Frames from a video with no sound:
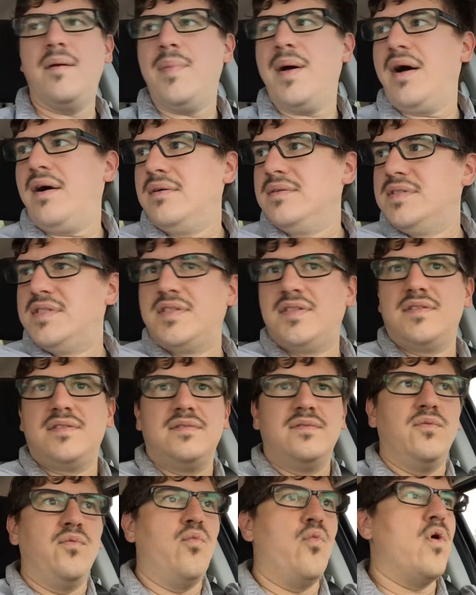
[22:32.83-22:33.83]
about
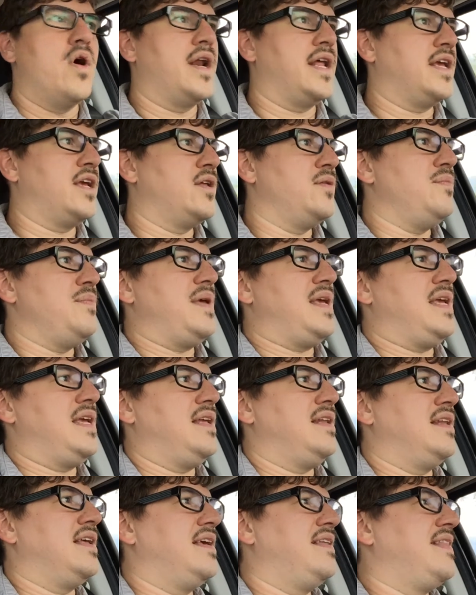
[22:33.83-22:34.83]
what it could
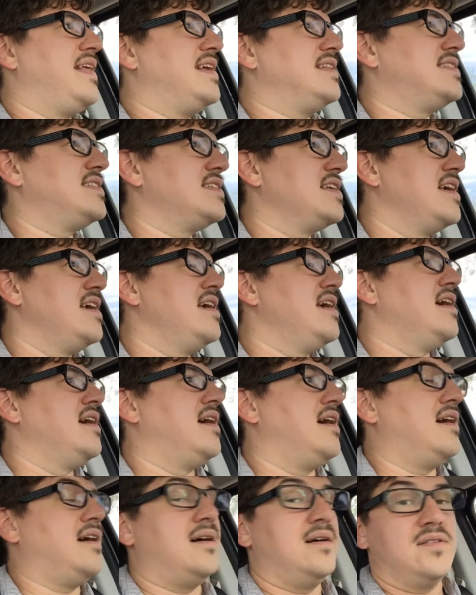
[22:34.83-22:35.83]
mean, and that's
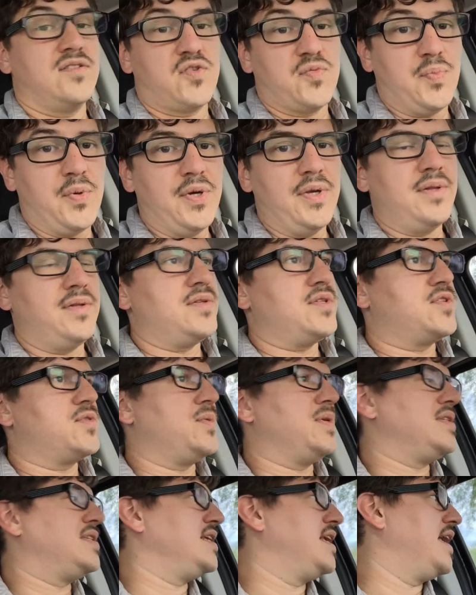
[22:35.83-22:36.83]
spoilers
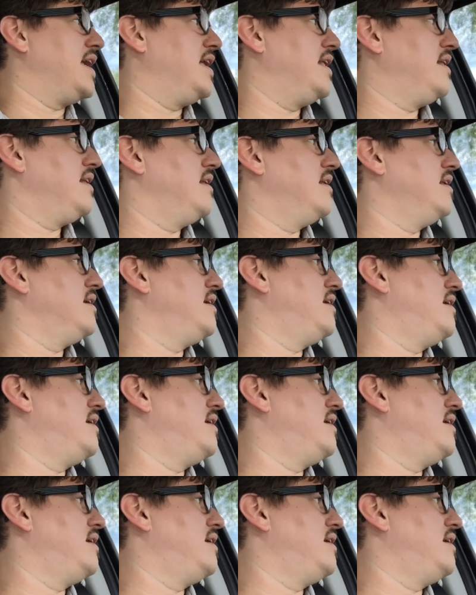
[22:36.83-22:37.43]
once again.